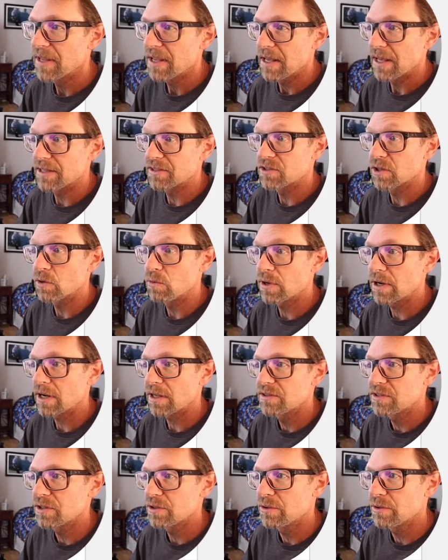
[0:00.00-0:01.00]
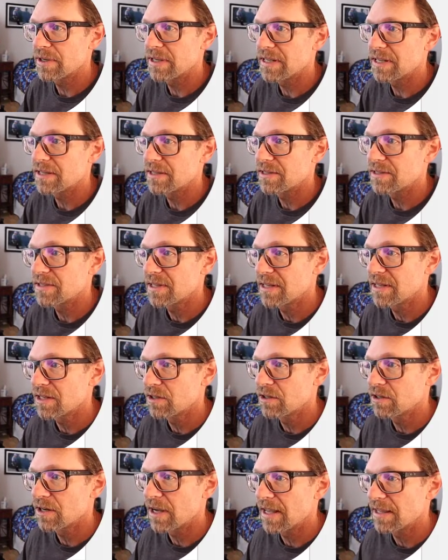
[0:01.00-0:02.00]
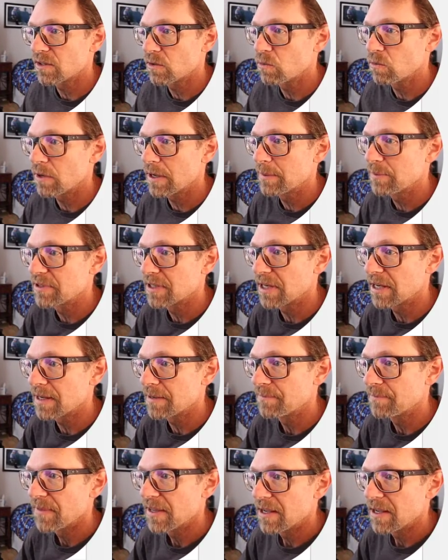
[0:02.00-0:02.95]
And so what I'll do is, here at the website,